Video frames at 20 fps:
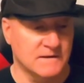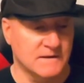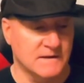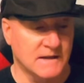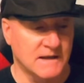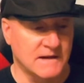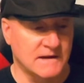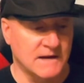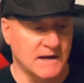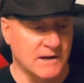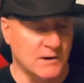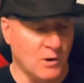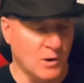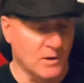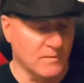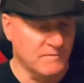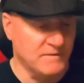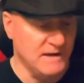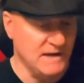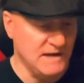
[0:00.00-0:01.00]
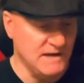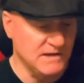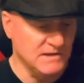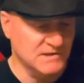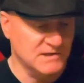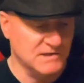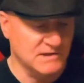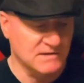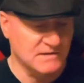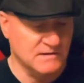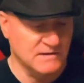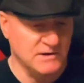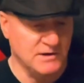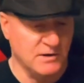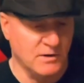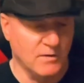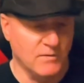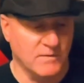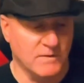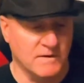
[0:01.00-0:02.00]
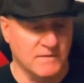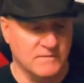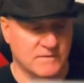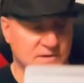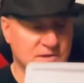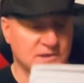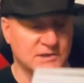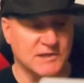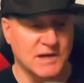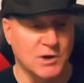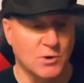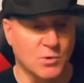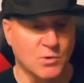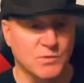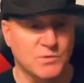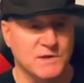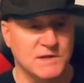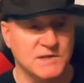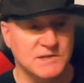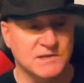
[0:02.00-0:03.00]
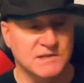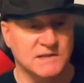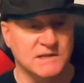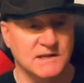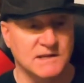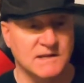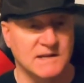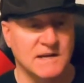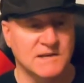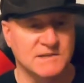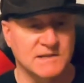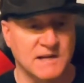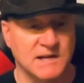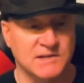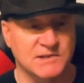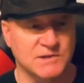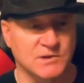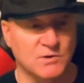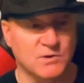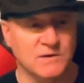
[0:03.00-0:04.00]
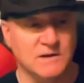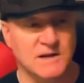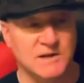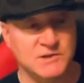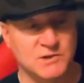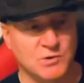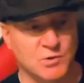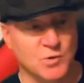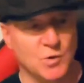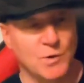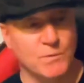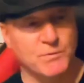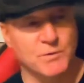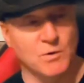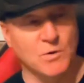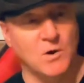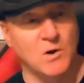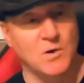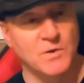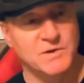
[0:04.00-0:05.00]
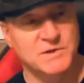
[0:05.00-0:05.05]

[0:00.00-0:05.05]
And all of these, since I ordered these as a group, they're all the